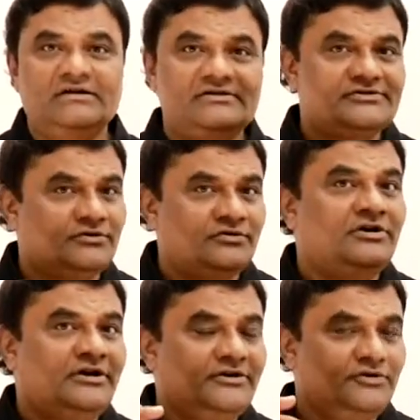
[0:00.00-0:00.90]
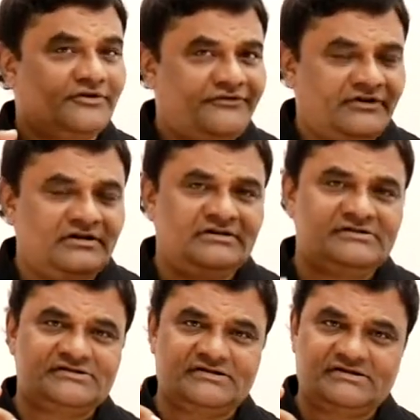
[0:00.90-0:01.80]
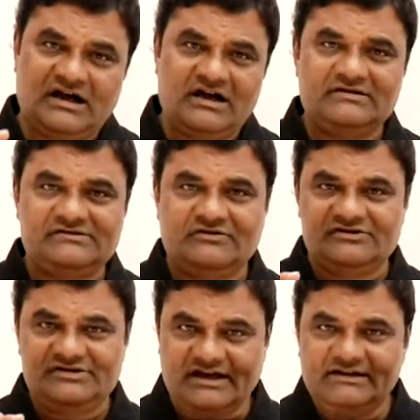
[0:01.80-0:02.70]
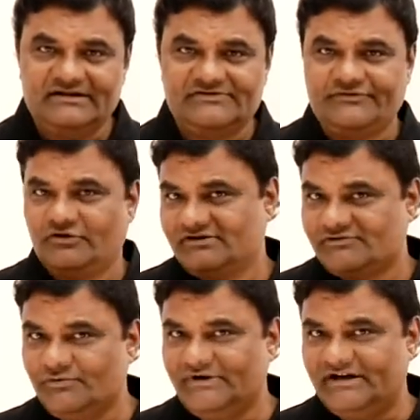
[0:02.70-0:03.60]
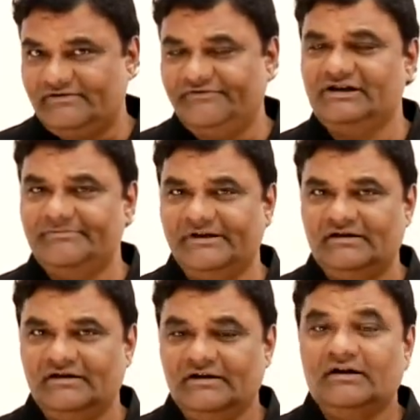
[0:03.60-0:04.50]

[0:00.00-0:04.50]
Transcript: So your first task or challenge for a student will be